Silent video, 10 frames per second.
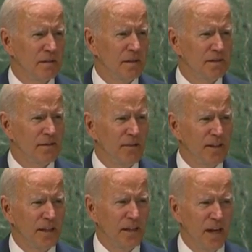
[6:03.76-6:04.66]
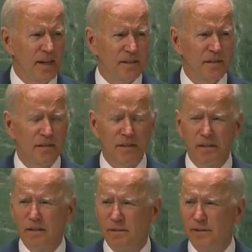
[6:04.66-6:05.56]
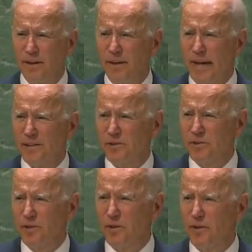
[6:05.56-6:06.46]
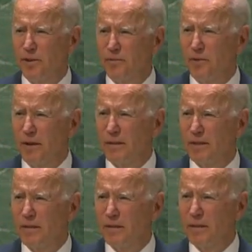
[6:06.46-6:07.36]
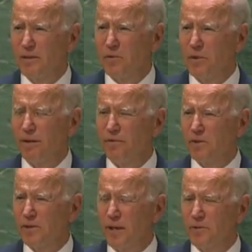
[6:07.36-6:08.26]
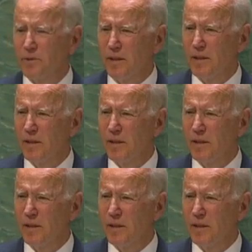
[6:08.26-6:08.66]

is nothing less than a national security threat in the 21st century.